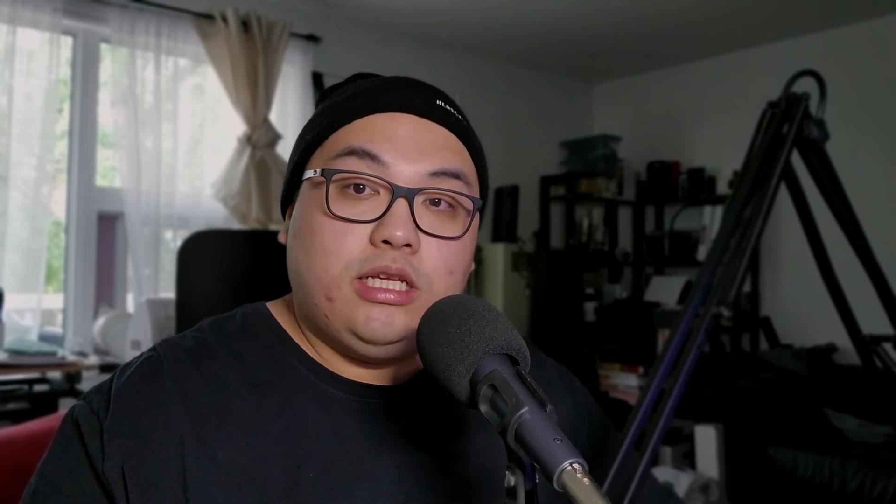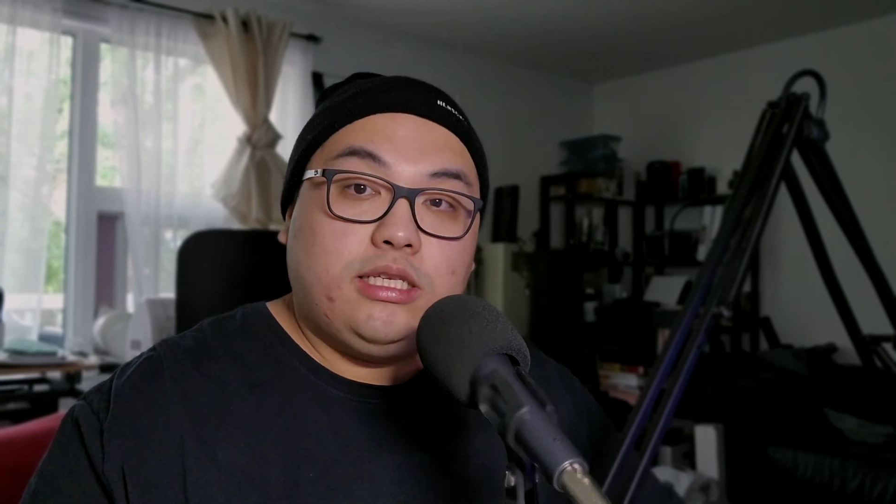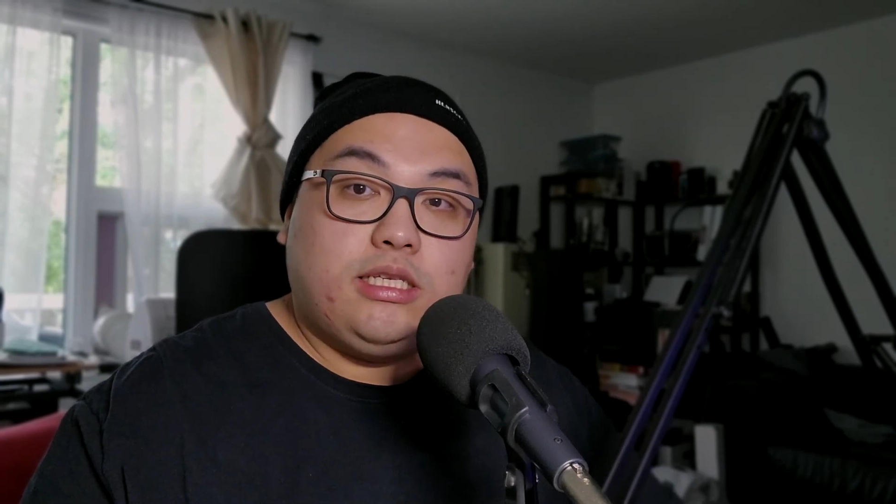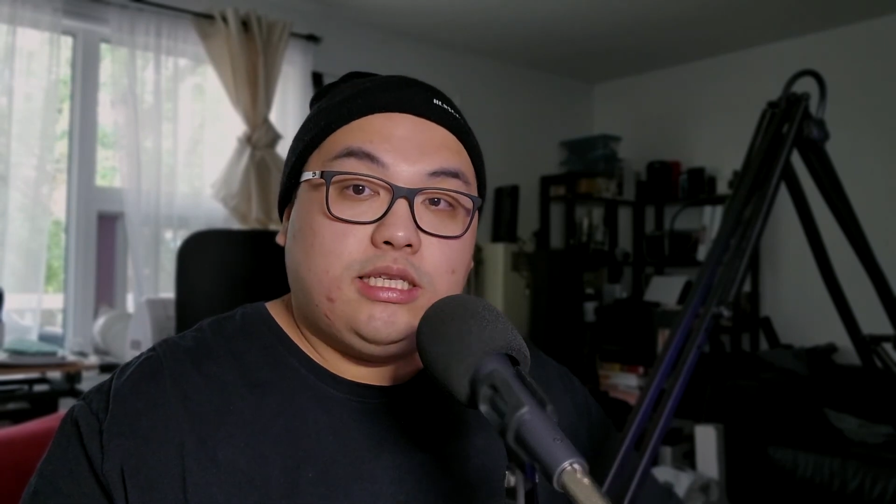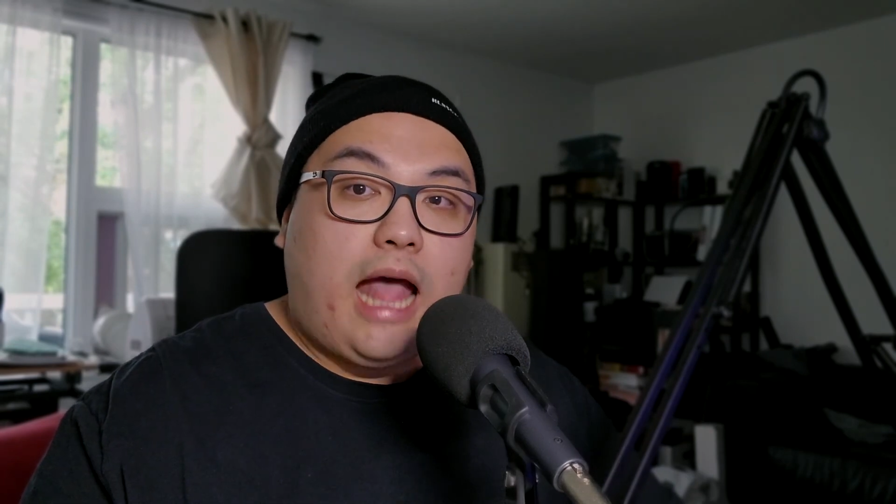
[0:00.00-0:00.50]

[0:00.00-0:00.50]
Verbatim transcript: It's